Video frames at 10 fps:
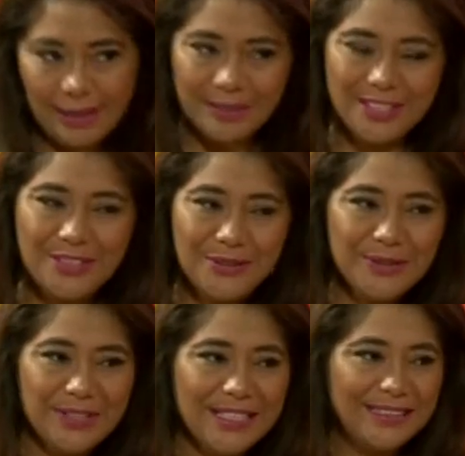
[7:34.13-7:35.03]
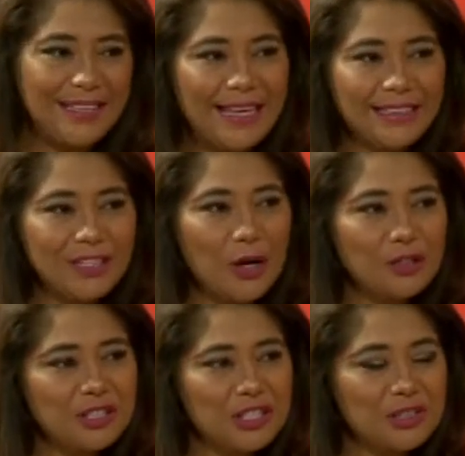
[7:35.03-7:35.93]
How do you get
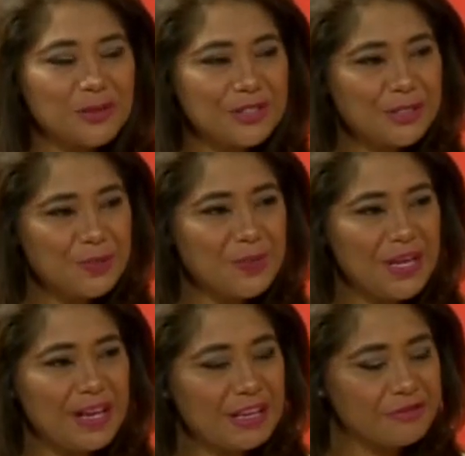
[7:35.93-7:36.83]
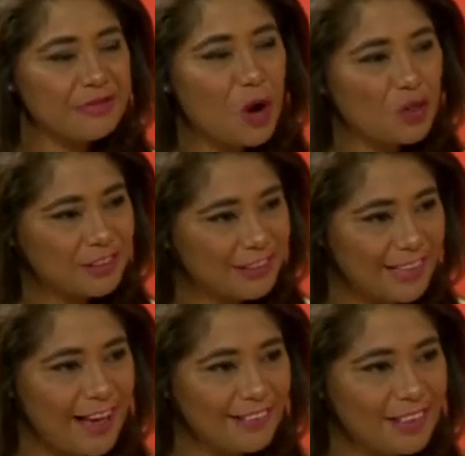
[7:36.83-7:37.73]
young children to be involved at
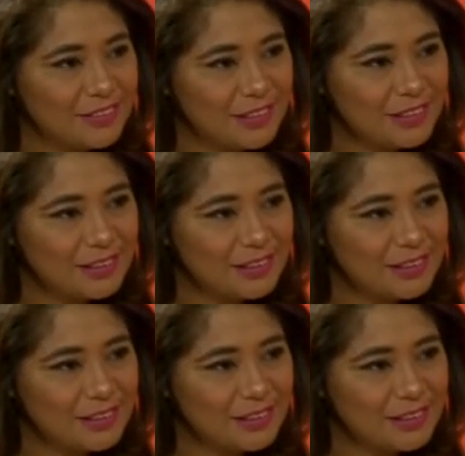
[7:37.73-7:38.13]
that level?